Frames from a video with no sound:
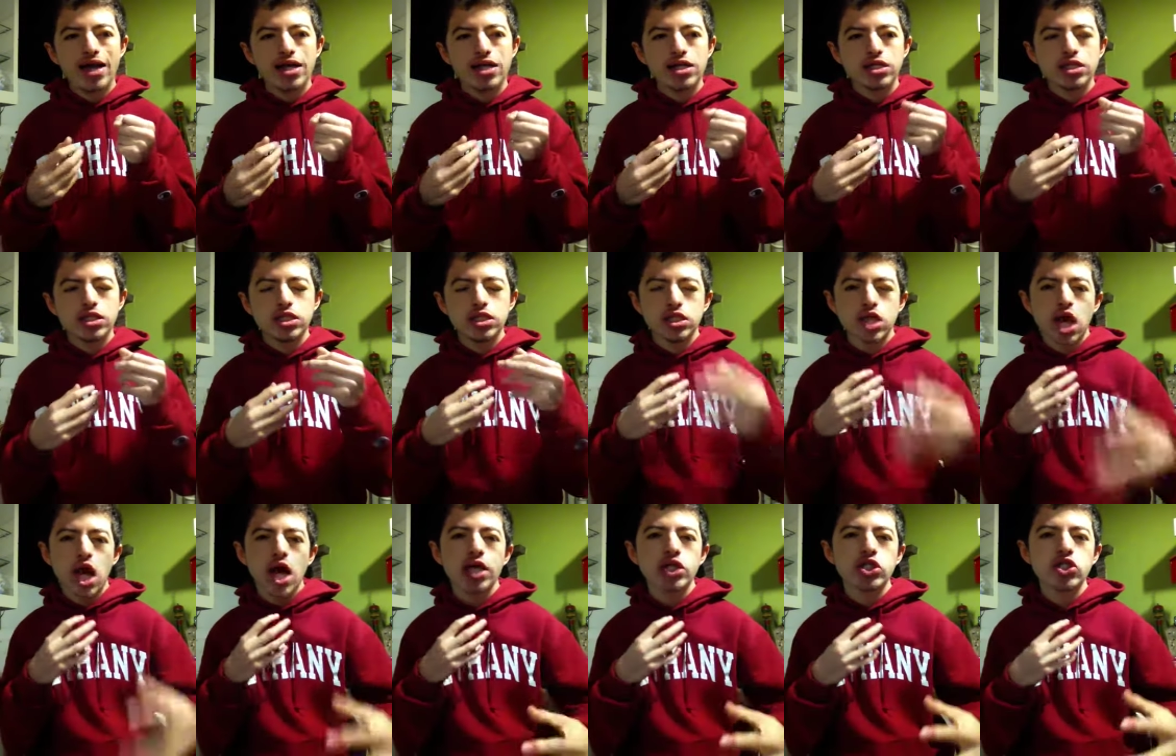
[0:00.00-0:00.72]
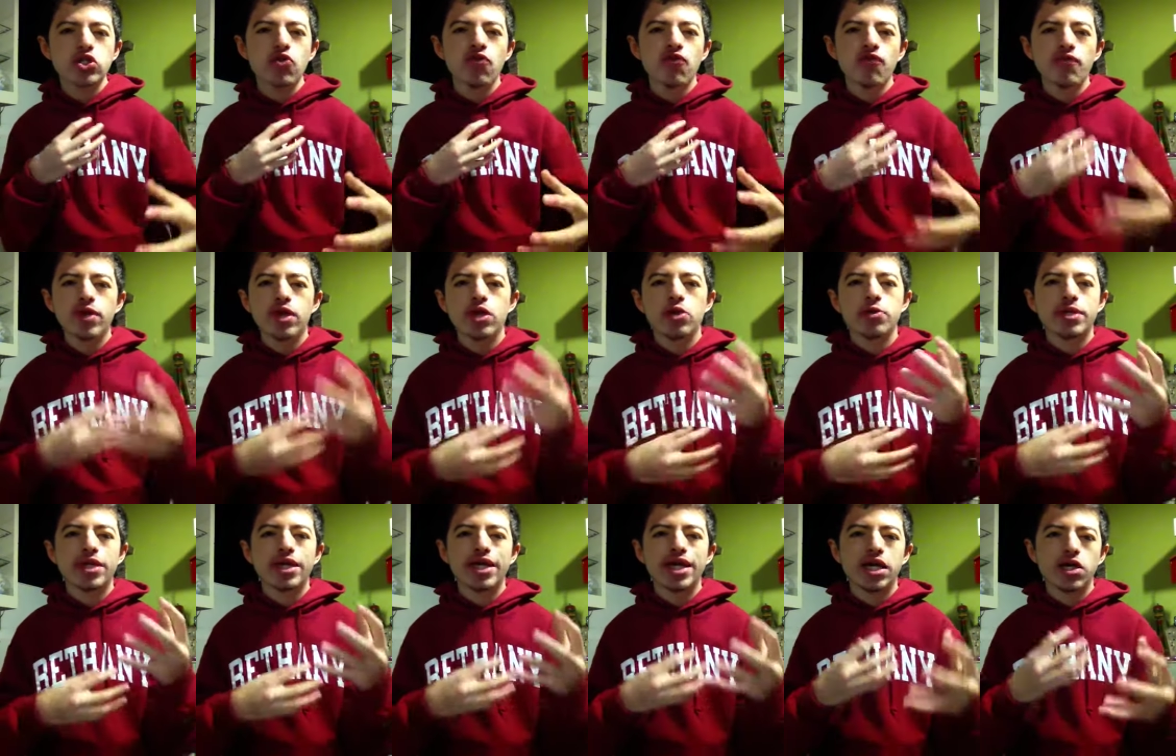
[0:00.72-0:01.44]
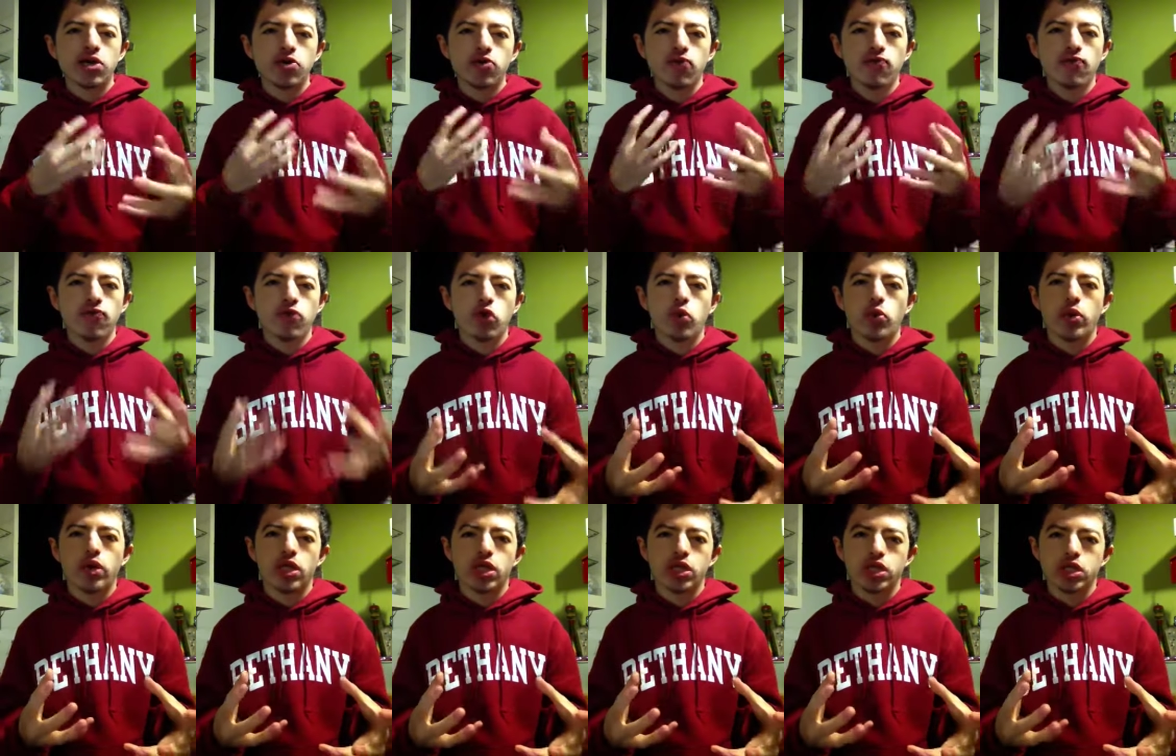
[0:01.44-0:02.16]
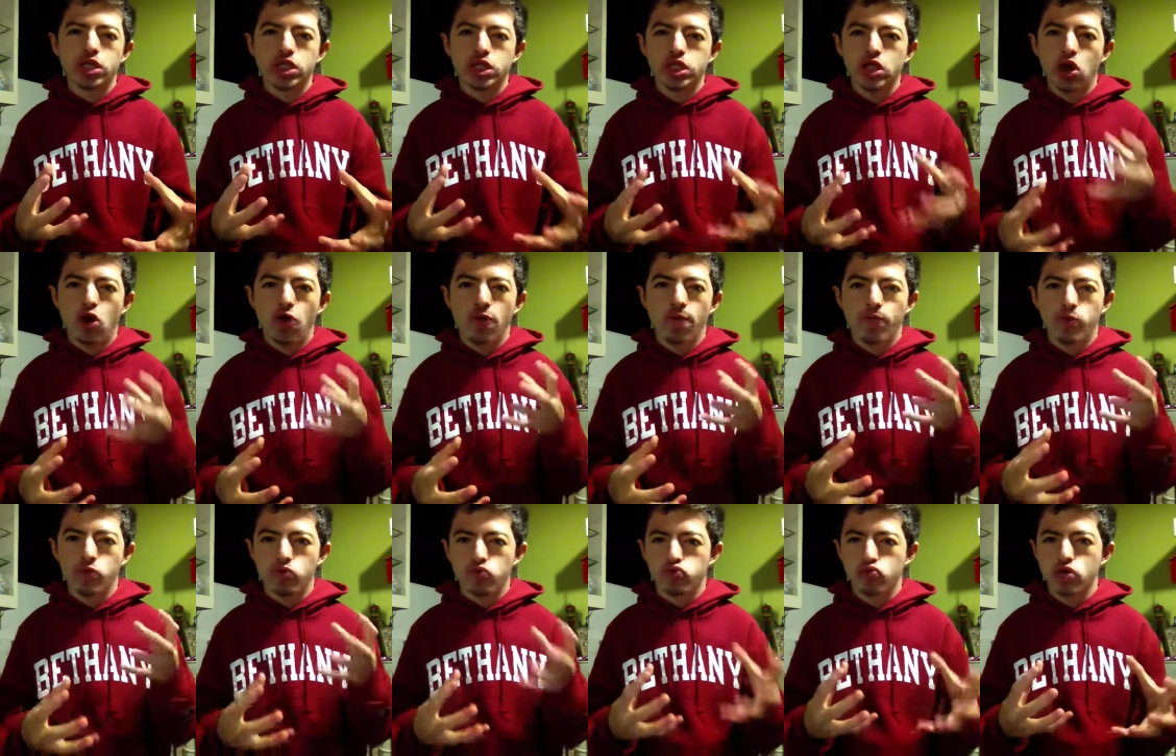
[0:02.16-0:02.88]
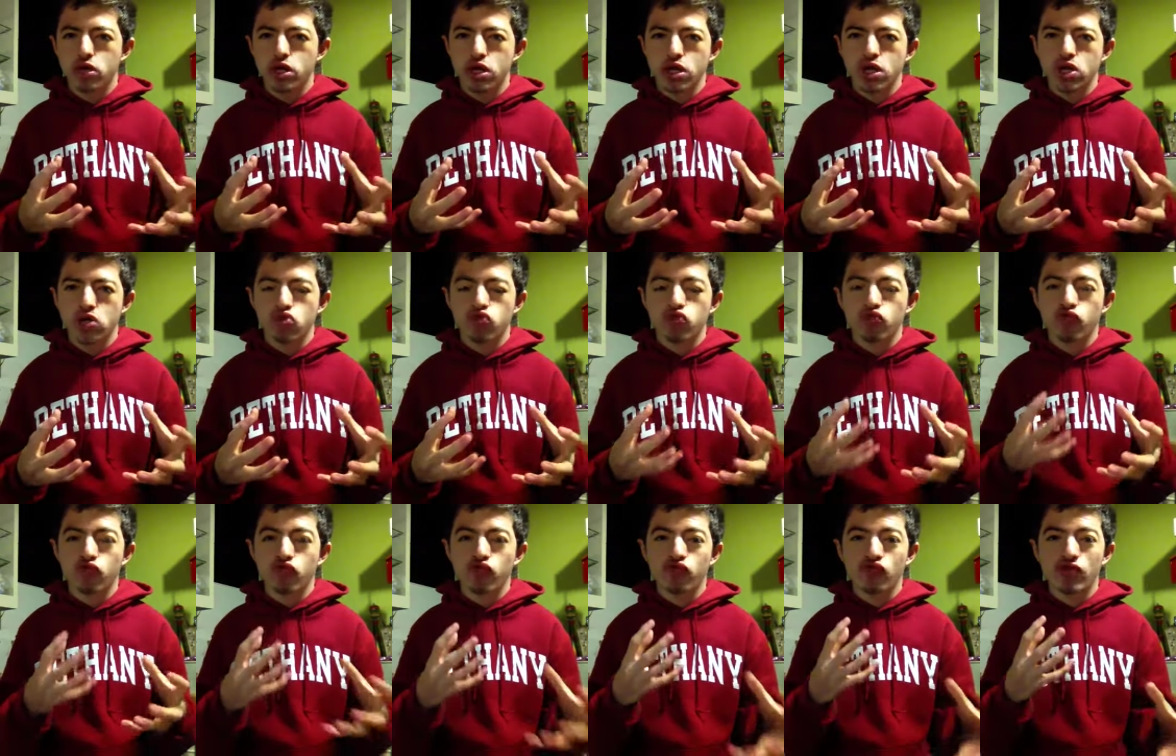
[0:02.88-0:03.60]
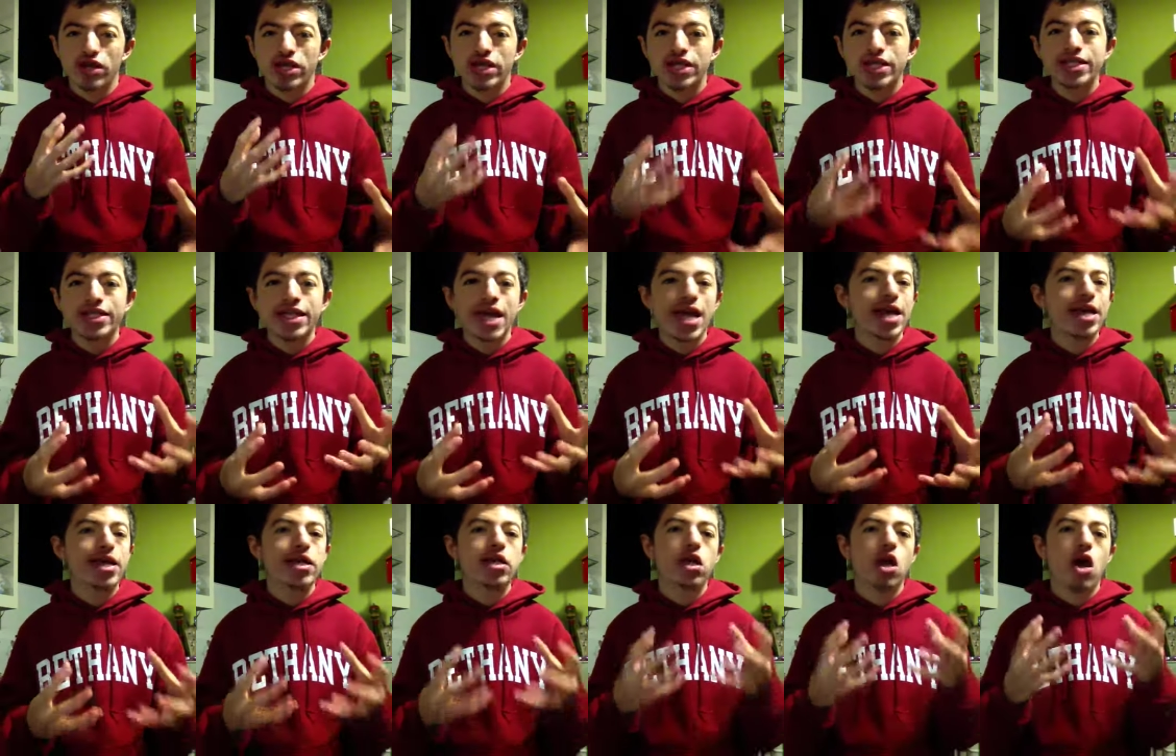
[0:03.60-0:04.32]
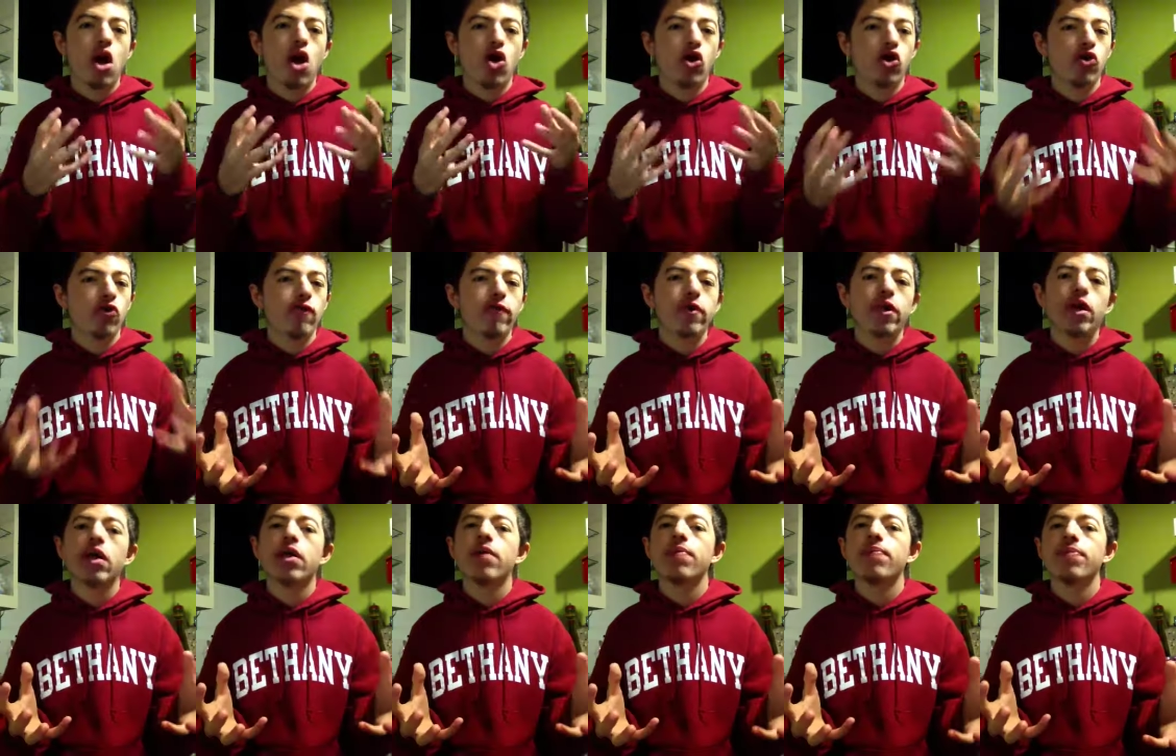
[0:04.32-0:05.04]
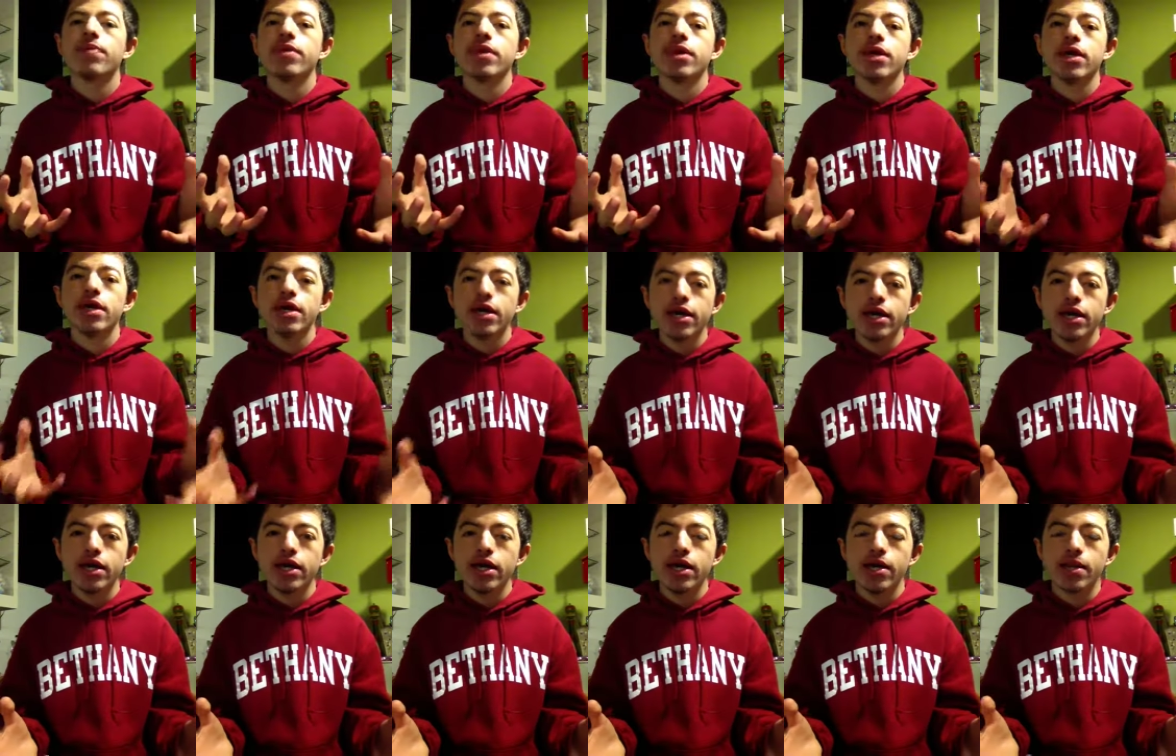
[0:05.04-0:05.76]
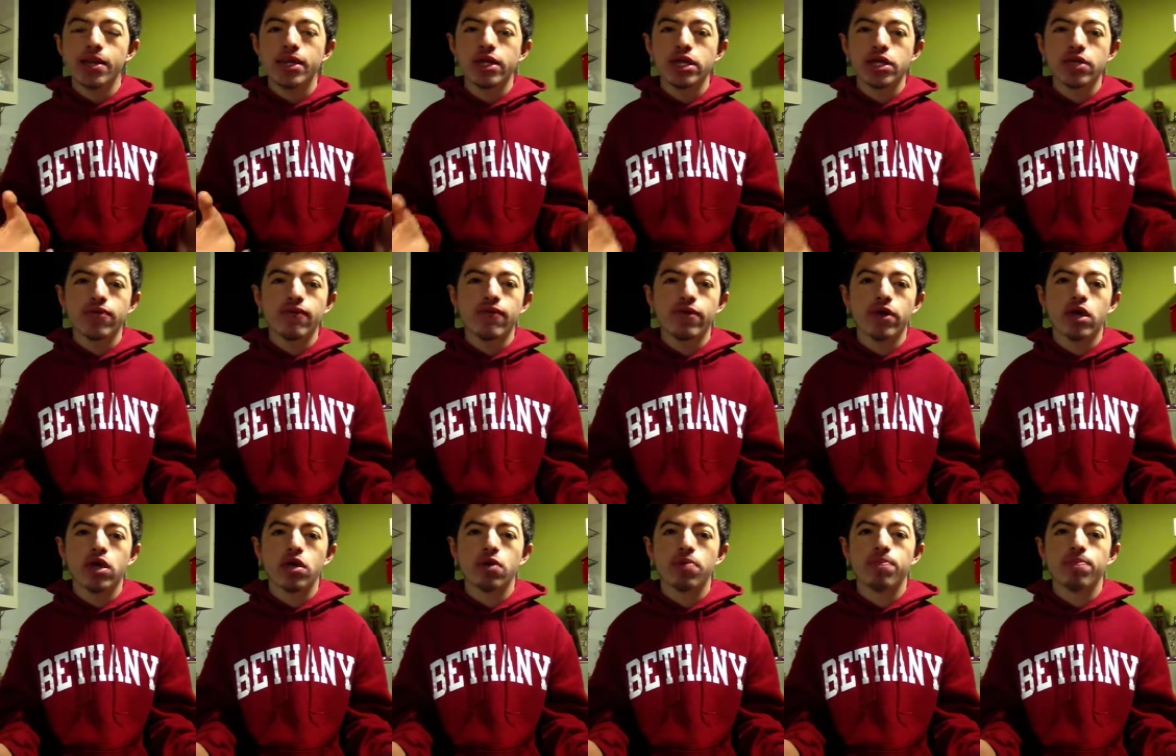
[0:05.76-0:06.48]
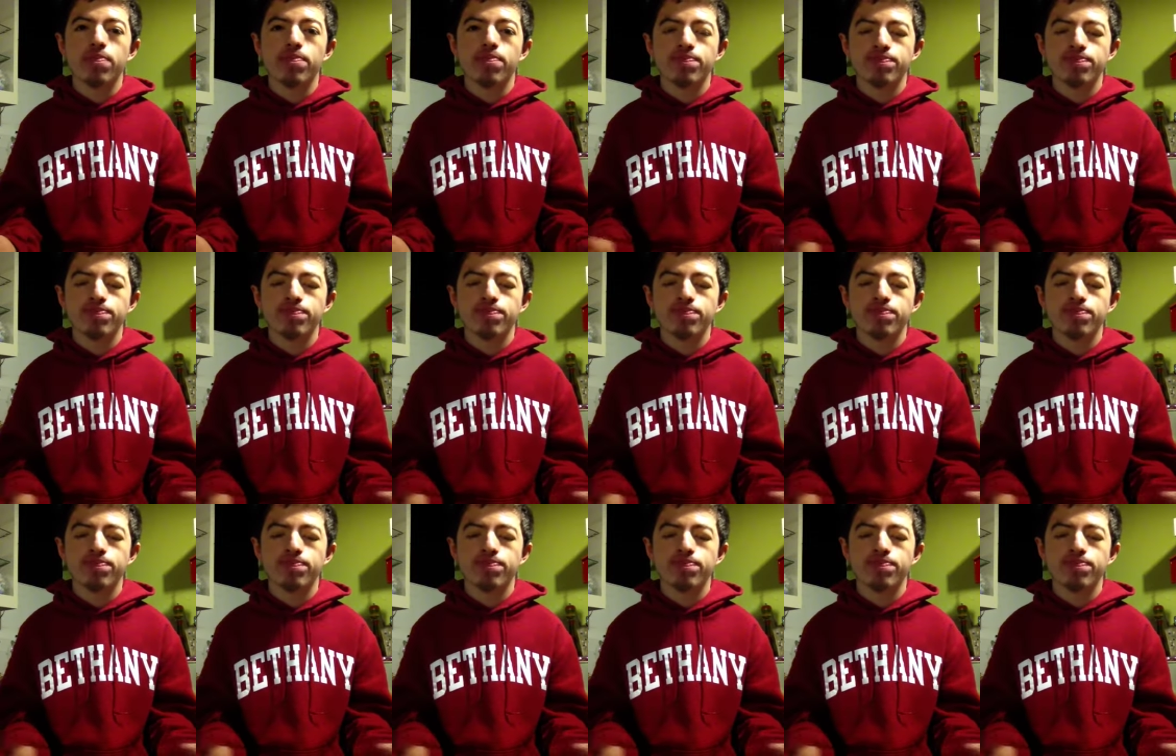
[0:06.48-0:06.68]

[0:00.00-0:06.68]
starts to feel the influence of the ring really taking over in this film.